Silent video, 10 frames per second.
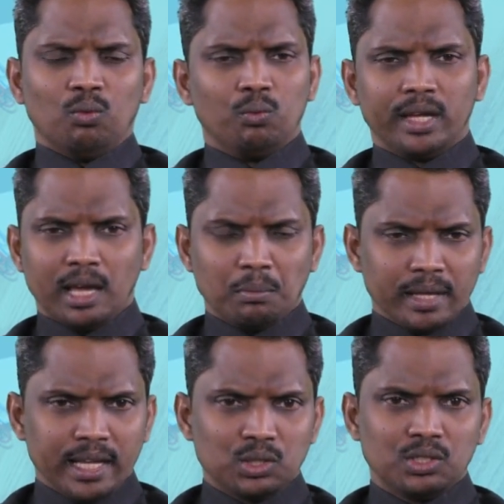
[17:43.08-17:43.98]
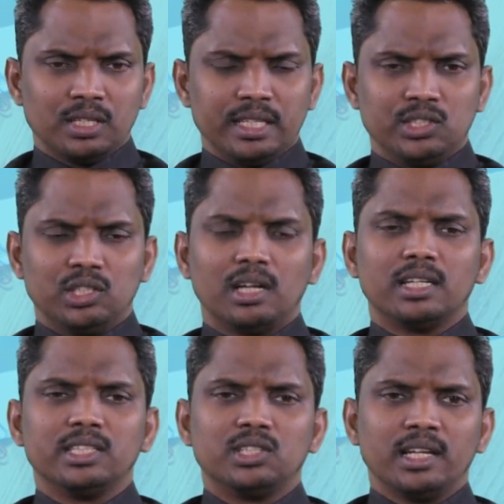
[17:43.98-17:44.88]
We can place digital
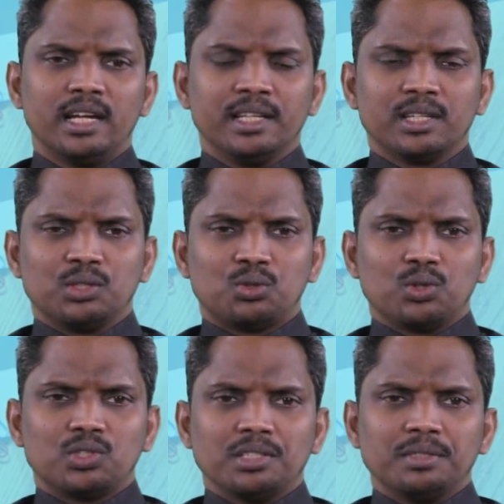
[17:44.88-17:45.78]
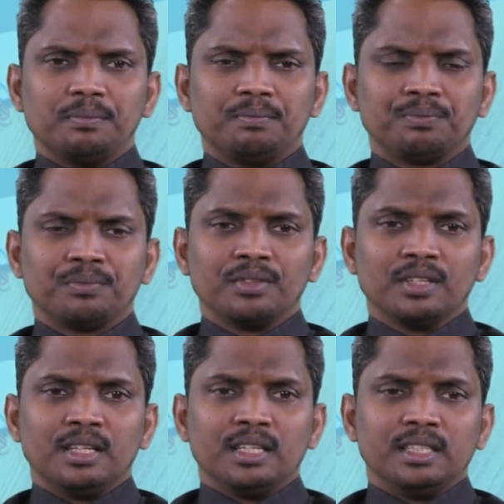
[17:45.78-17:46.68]
teaching learning resources.
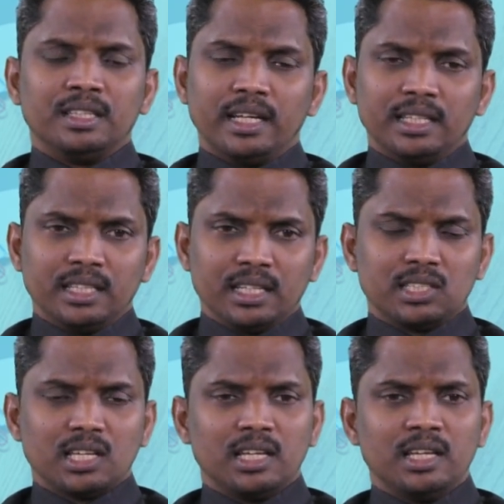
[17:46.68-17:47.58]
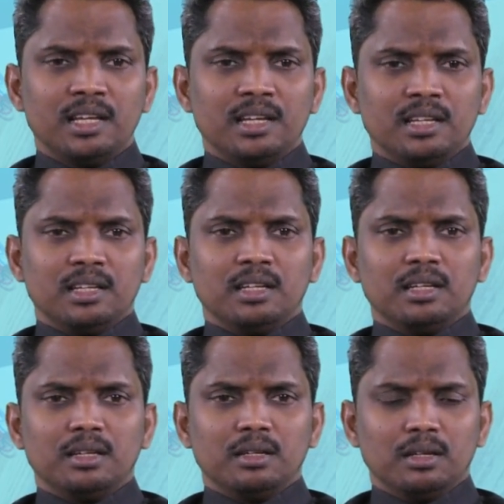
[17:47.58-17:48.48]
Then there is a
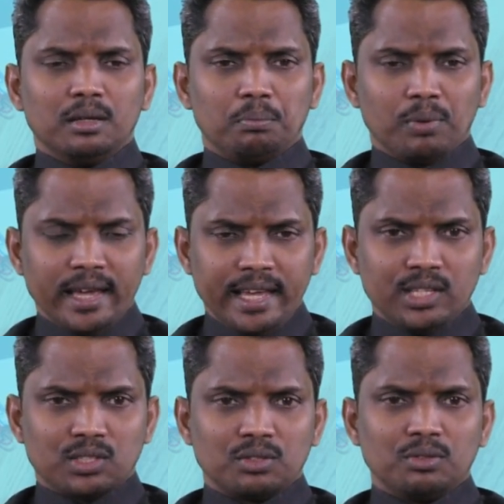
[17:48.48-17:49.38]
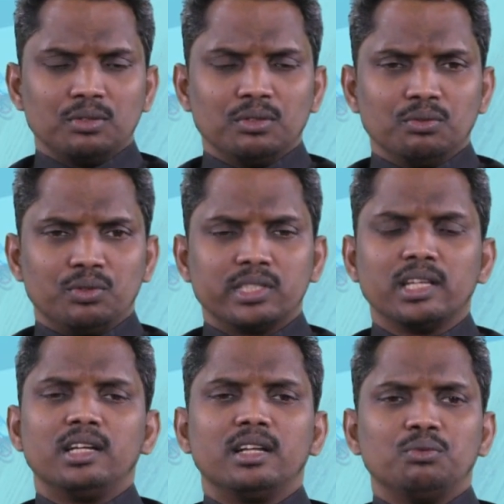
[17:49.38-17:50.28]
place
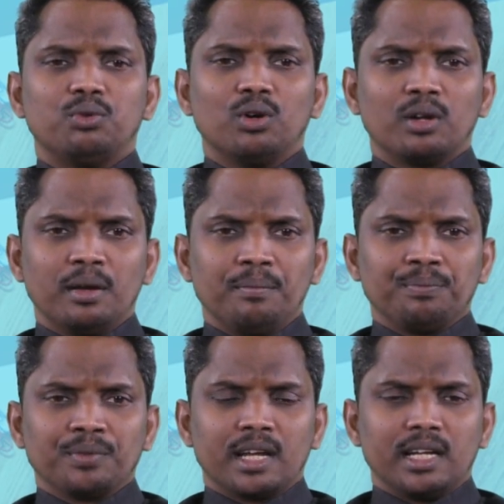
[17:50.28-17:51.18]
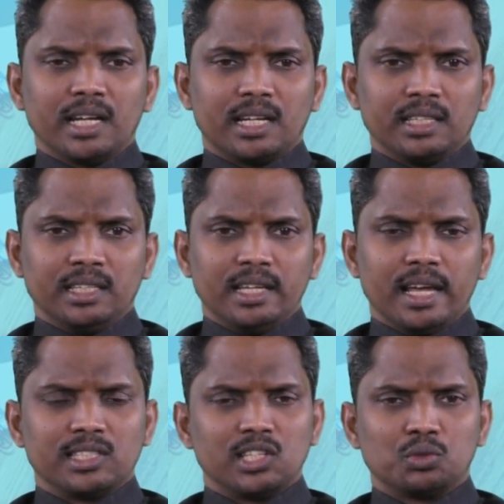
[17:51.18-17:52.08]
facility for conducting the
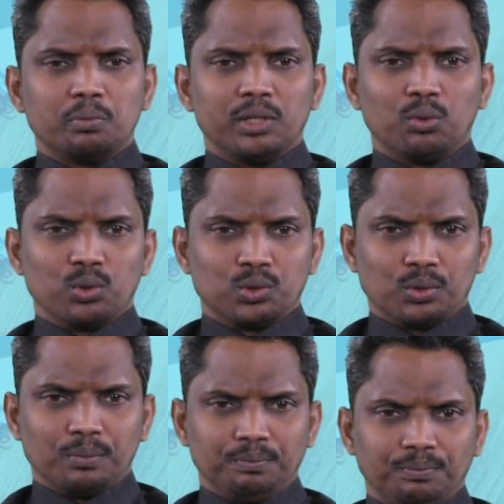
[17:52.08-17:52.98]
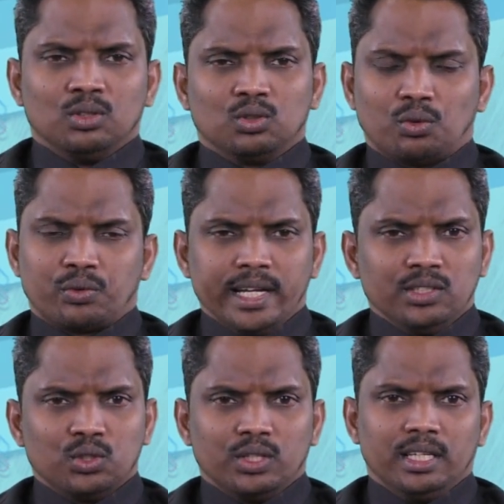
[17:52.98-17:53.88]
assessment also. So
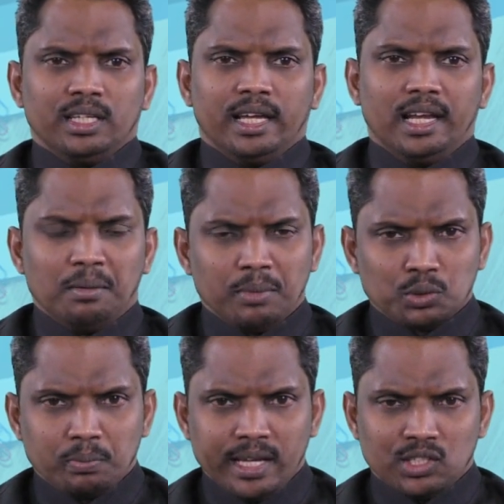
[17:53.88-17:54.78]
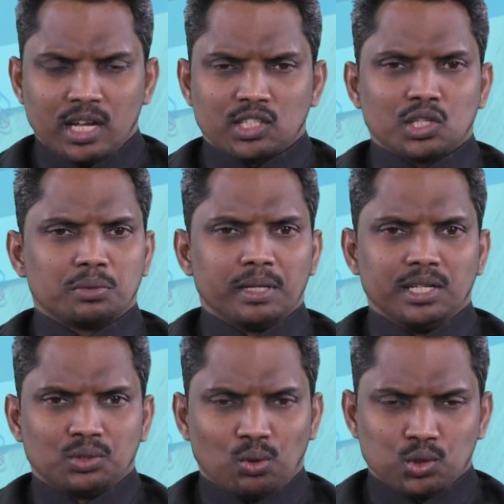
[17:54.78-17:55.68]
friends, LMS based assessment
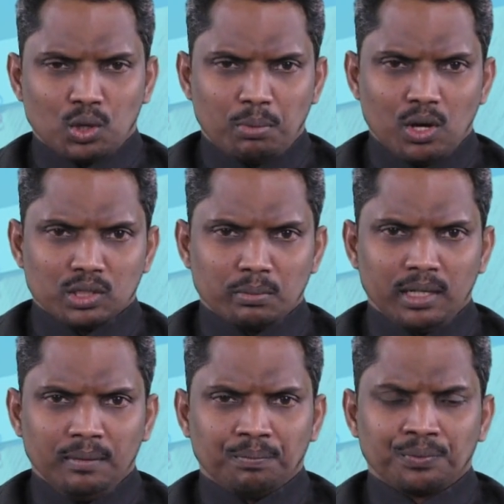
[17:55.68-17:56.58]
is also possible.